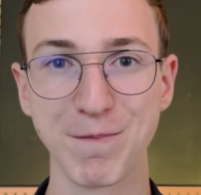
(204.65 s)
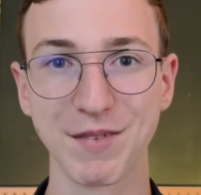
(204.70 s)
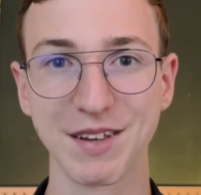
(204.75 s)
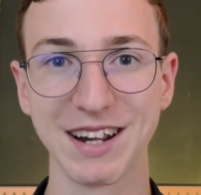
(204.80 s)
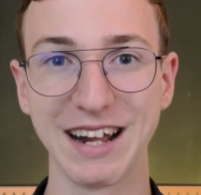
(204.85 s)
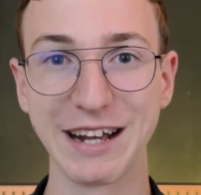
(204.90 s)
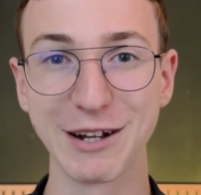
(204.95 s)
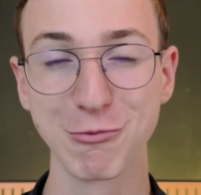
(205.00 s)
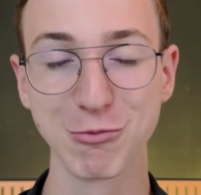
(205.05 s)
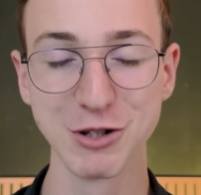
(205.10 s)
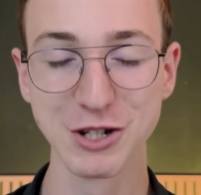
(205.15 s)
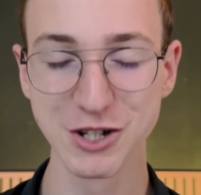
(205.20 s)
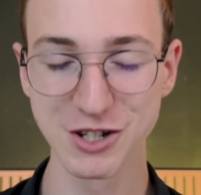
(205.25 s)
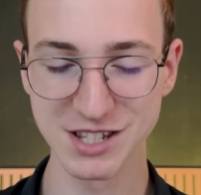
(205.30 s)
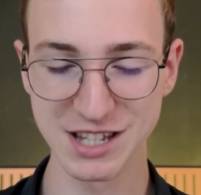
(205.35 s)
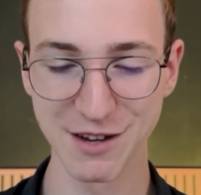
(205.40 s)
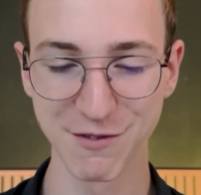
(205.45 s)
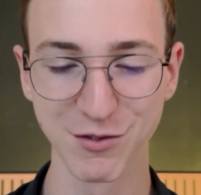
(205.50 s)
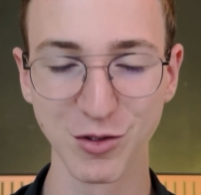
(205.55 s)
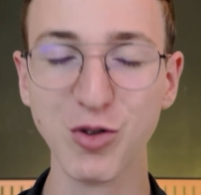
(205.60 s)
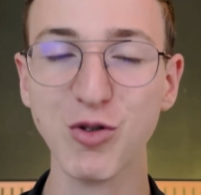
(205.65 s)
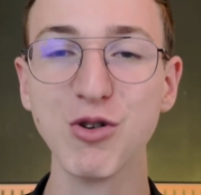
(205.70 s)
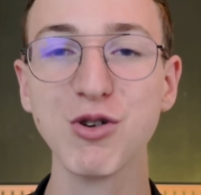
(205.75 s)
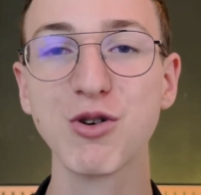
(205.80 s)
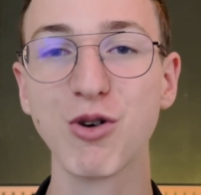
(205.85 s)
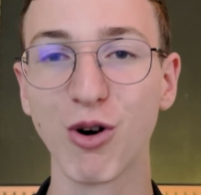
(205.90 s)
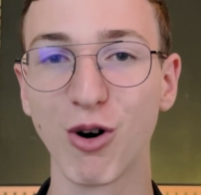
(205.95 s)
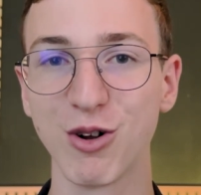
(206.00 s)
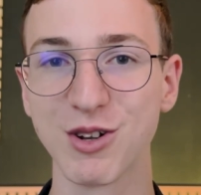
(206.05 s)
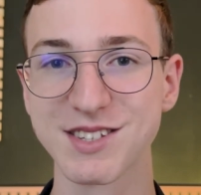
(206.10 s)
Like, we just have two
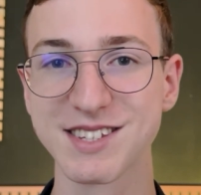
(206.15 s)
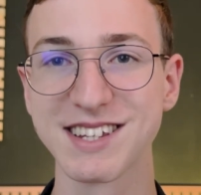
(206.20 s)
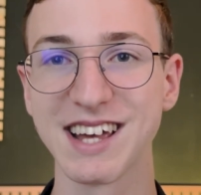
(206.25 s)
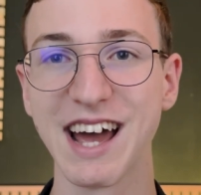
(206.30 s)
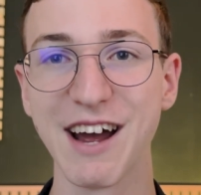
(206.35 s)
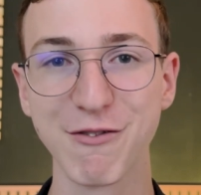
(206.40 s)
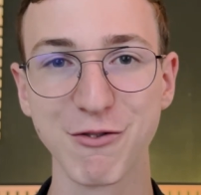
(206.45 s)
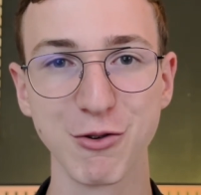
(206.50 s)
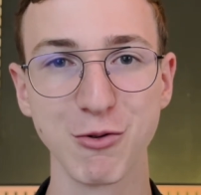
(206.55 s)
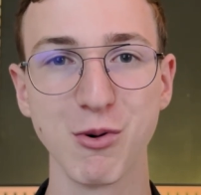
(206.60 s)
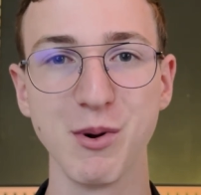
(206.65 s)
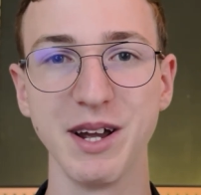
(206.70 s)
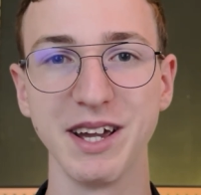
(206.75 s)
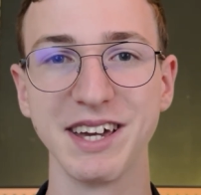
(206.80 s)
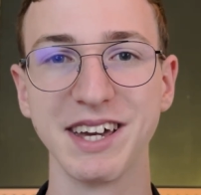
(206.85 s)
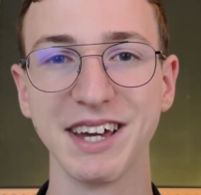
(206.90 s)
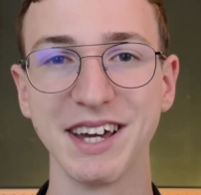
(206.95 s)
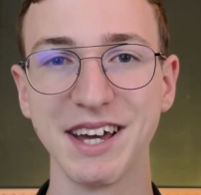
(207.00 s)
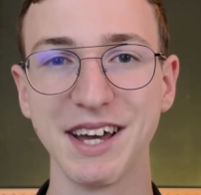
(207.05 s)
calls every week,